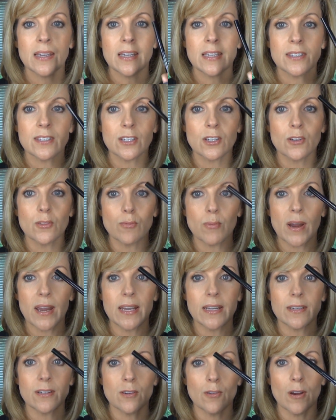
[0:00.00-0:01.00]
It's a
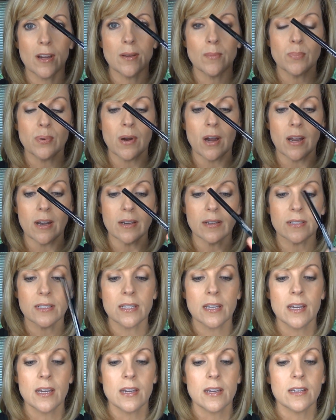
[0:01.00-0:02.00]
great product.